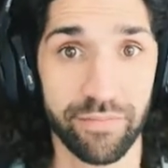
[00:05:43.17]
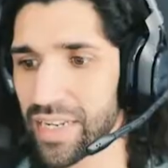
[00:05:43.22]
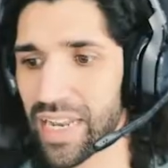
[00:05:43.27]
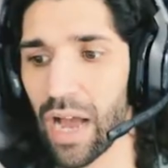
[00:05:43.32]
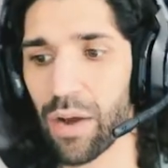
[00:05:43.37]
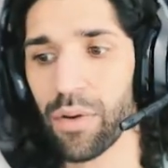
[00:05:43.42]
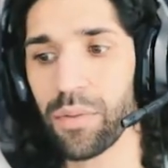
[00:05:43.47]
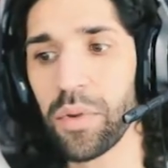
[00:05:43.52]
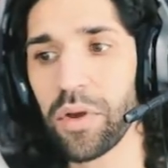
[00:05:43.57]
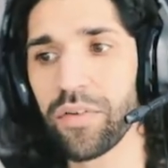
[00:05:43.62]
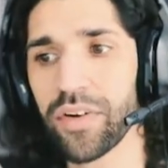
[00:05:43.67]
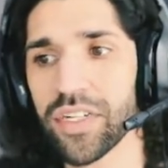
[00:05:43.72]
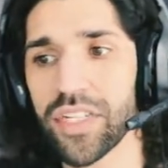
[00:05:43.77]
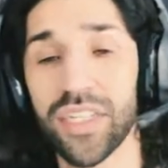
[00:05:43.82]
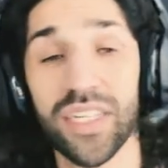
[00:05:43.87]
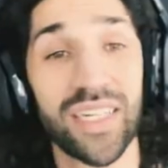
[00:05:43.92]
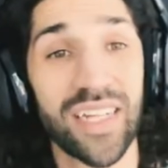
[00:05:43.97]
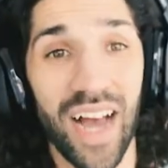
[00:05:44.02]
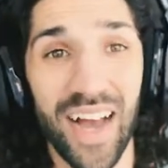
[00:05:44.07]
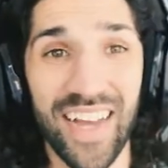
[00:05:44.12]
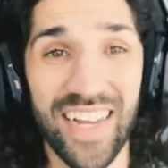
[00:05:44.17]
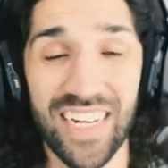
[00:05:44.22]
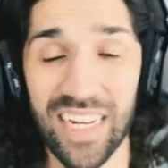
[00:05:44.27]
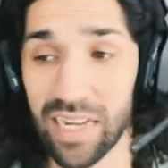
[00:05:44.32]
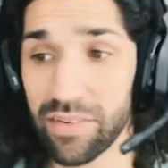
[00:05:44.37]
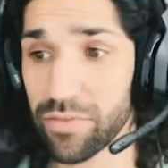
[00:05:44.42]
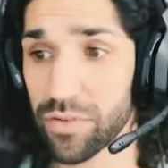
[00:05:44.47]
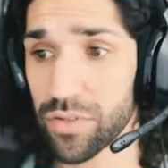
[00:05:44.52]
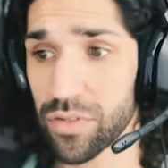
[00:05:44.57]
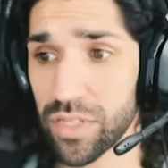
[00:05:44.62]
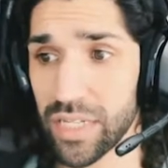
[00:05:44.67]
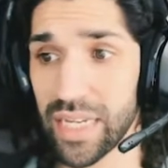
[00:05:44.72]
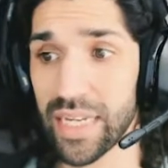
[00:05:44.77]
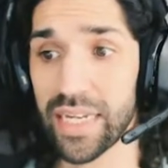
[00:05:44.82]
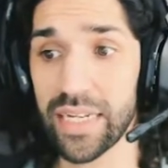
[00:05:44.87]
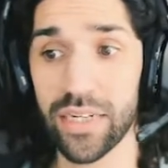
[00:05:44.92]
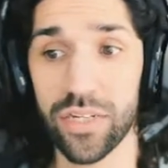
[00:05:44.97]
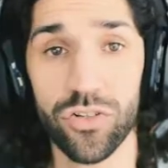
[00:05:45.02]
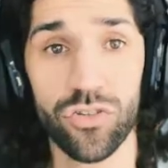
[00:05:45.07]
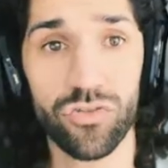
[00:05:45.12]
Now we move on to the 9 levels
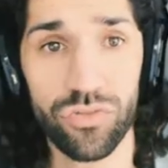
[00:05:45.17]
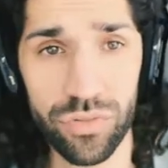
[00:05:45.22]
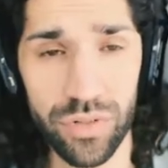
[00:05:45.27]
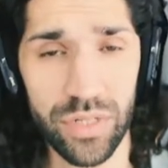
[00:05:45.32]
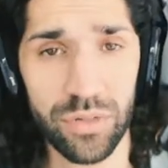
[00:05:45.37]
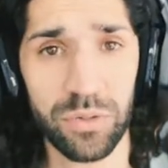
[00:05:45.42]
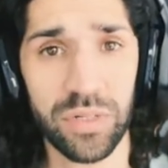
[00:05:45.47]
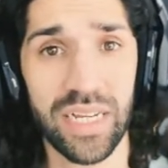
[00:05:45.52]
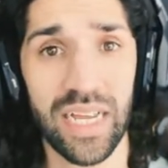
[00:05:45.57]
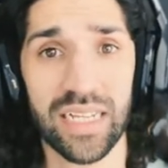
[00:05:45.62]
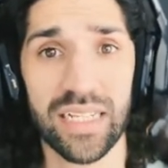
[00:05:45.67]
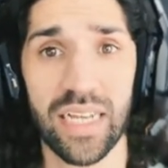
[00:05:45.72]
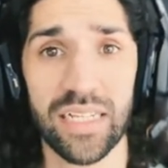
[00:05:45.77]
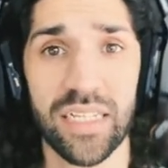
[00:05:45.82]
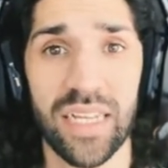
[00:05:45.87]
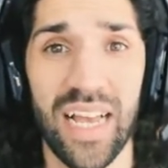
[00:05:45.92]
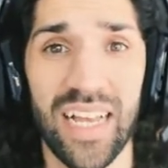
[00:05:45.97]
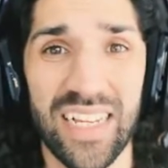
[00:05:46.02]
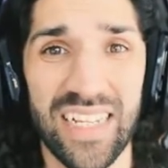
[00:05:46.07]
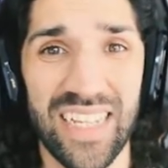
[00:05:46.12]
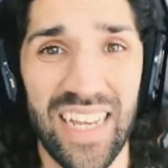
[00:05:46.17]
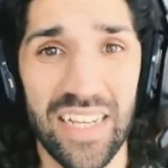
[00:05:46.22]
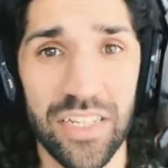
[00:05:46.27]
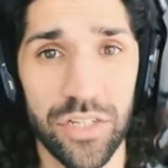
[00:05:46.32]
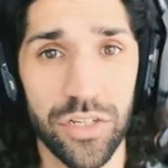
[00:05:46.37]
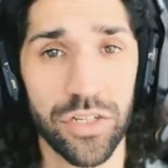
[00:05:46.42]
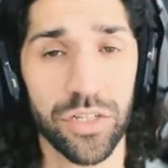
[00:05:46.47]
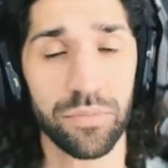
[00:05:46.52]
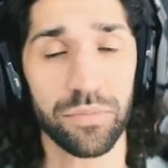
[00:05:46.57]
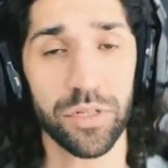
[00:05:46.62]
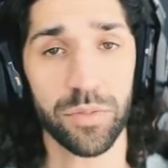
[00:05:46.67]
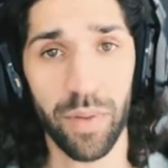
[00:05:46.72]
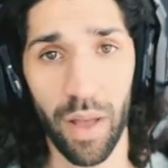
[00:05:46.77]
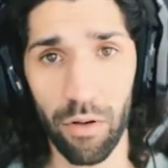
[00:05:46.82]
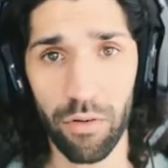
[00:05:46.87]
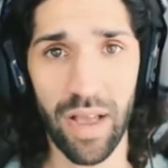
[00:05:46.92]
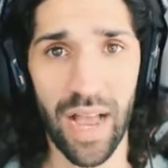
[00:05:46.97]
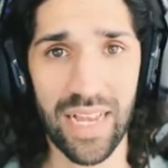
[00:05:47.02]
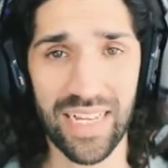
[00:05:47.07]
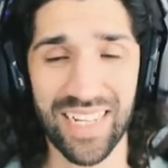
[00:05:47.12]
in Druid, which gets us access to some
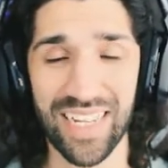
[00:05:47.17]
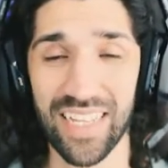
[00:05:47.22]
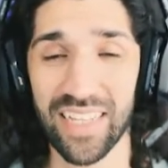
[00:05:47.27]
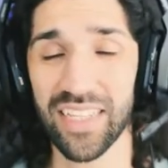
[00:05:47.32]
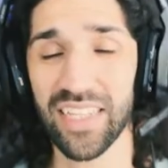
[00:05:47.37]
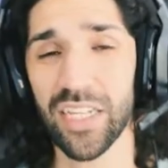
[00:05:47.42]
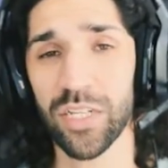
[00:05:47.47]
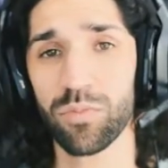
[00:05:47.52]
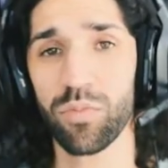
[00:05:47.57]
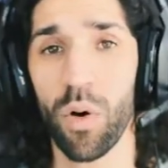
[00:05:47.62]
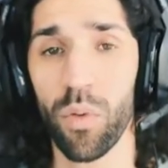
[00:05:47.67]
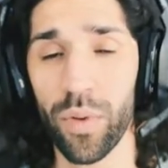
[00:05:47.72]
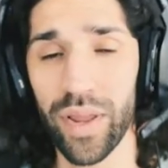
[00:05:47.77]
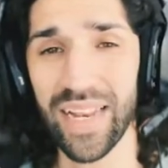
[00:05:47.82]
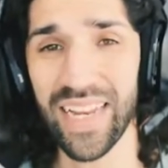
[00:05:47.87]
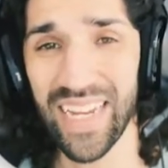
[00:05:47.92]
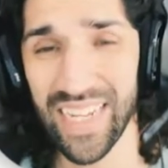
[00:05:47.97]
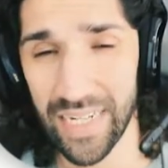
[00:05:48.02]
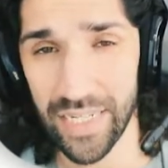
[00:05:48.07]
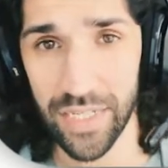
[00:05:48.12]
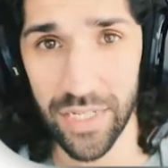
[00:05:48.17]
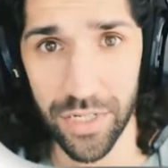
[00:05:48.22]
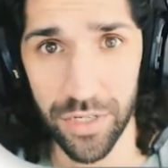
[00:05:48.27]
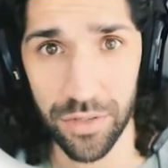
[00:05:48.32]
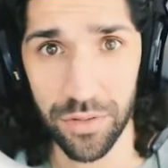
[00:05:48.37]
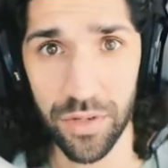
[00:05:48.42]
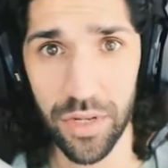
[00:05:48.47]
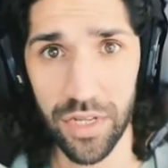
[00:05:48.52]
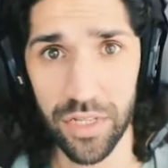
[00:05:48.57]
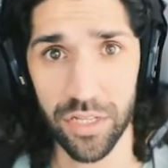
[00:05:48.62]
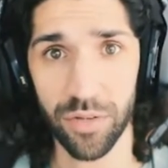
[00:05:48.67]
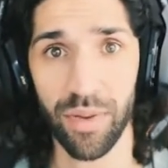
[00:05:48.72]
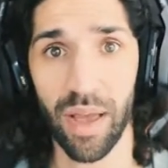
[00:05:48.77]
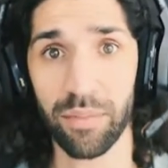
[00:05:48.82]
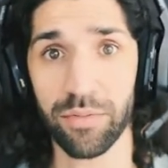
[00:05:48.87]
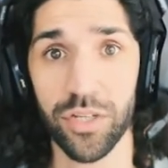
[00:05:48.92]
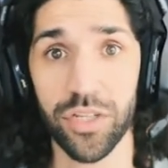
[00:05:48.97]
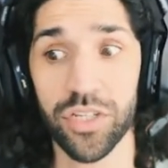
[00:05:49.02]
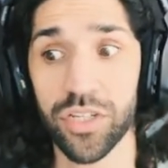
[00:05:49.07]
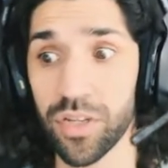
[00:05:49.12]
spell casting, and this is what we needed to do to be
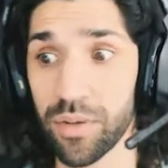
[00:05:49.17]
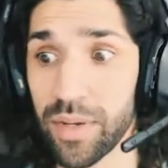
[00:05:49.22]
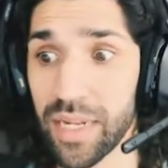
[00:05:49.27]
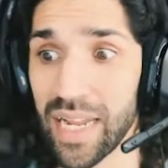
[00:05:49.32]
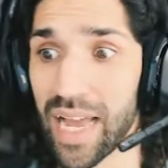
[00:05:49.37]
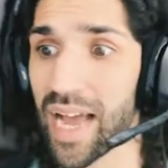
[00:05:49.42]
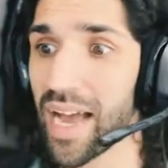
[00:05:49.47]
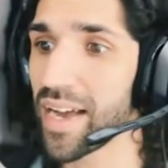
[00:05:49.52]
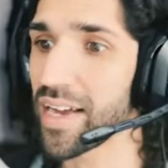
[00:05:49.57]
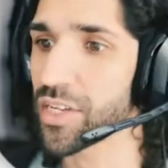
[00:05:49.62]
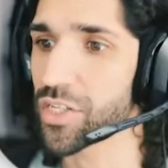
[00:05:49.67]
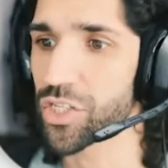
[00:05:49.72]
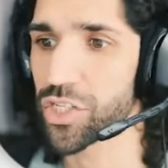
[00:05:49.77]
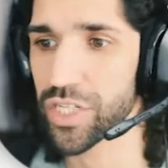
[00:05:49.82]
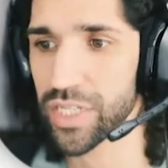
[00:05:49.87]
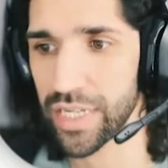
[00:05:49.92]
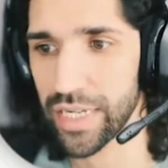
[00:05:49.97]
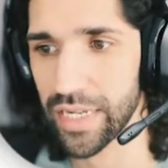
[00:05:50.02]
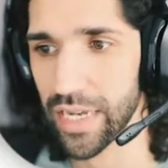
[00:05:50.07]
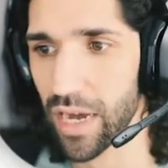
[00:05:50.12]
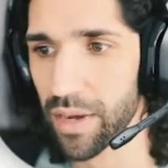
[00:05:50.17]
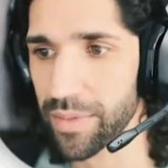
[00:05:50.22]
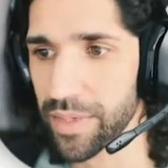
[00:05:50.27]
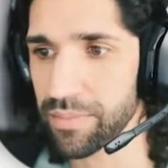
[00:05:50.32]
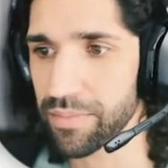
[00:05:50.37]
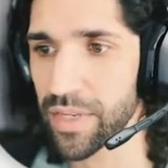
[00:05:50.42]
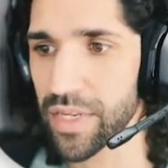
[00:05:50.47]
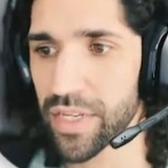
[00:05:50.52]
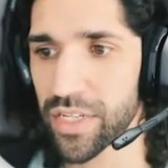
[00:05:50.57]
able to summon our shikigami.